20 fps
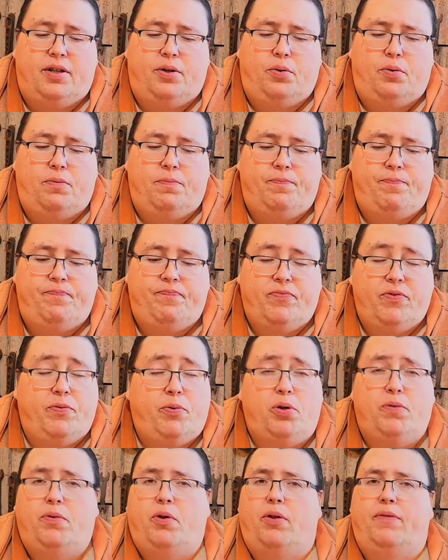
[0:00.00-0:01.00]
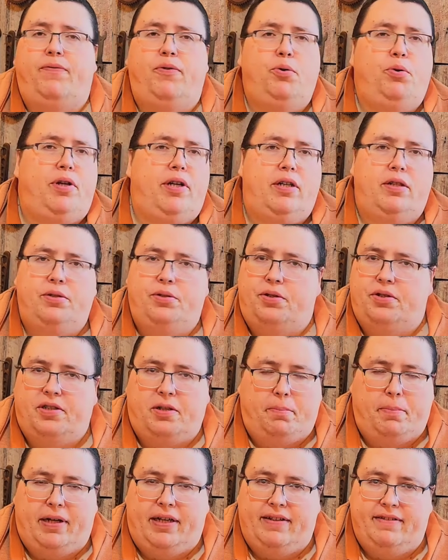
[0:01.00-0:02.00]
so first of all, the food here is
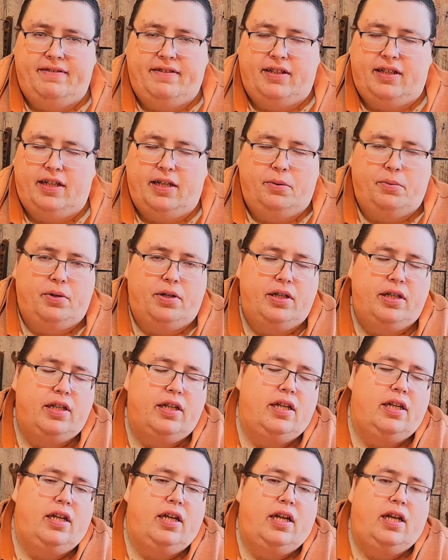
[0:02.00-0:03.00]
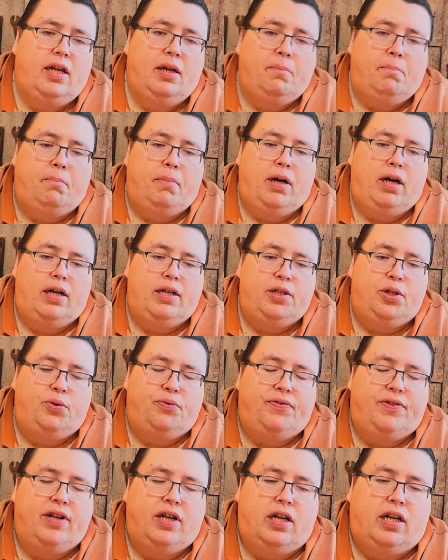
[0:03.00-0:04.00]
just amazing anyway. But
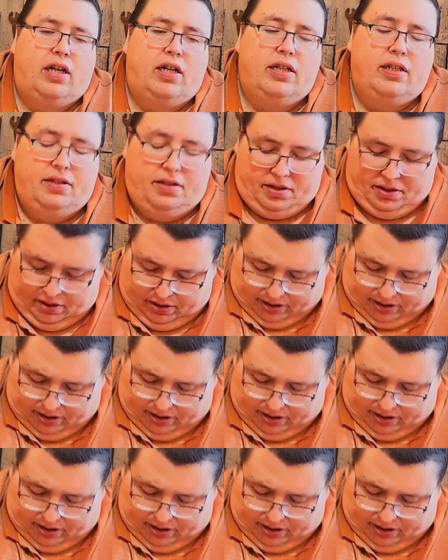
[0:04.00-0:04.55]
you've got